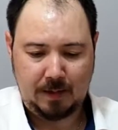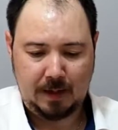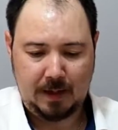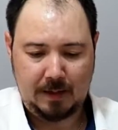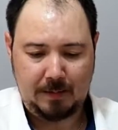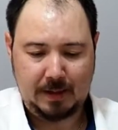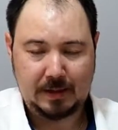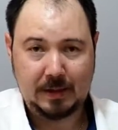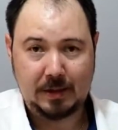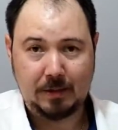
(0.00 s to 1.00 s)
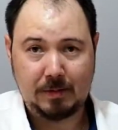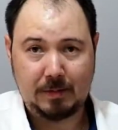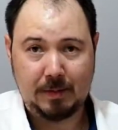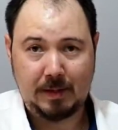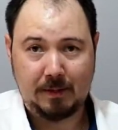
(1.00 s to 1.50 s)
SS
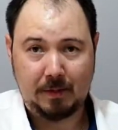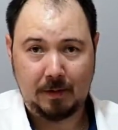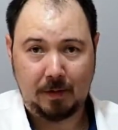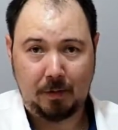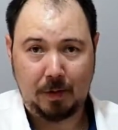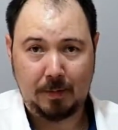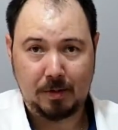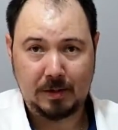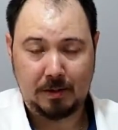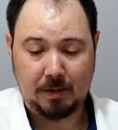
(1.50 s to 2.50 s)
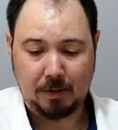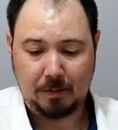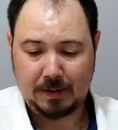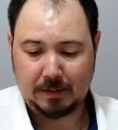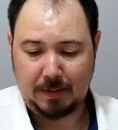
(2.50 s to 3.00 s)
USBs for 3.0
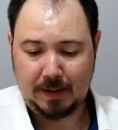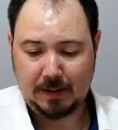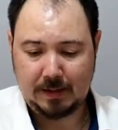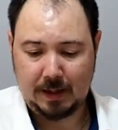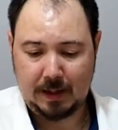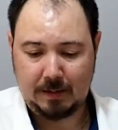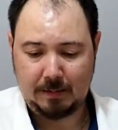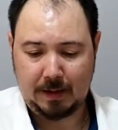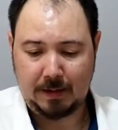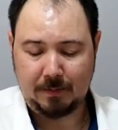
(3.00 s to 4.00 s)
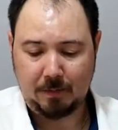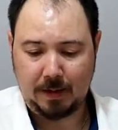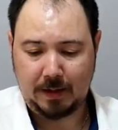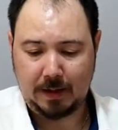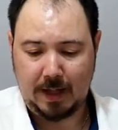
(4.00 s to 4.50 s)
USBs,
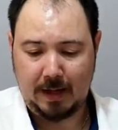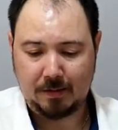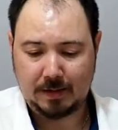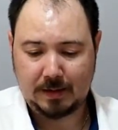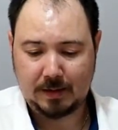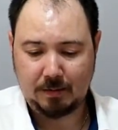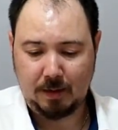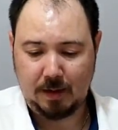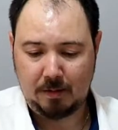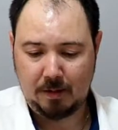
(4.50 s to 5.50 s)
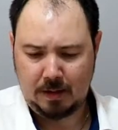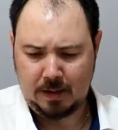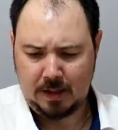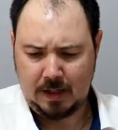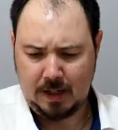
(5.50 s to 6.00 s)
infrared out as well.
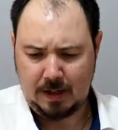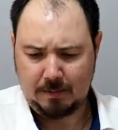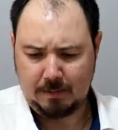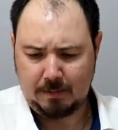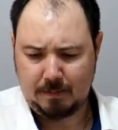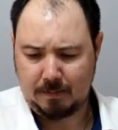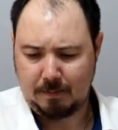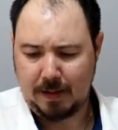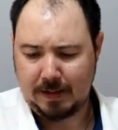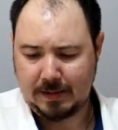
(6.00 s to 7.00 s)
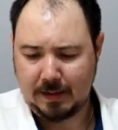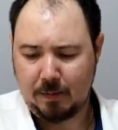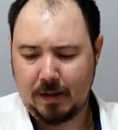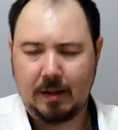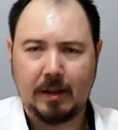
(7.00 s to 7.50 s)
But I said the
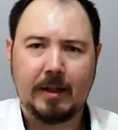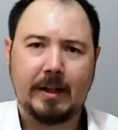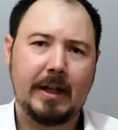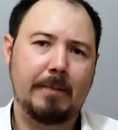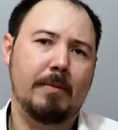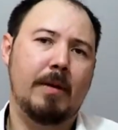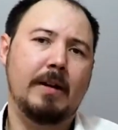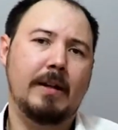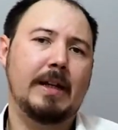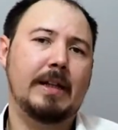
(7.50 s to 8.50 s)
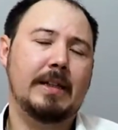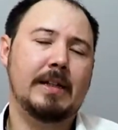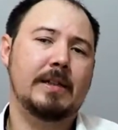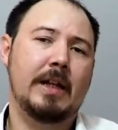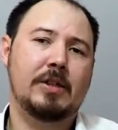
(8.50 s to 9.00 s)
one thing you need to keep in mind, it
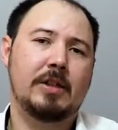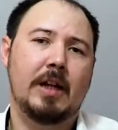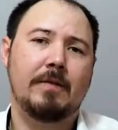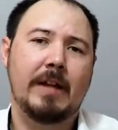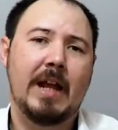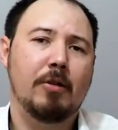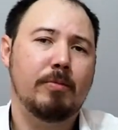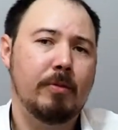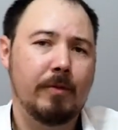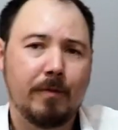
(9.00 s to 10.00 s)
doesn't actually have an output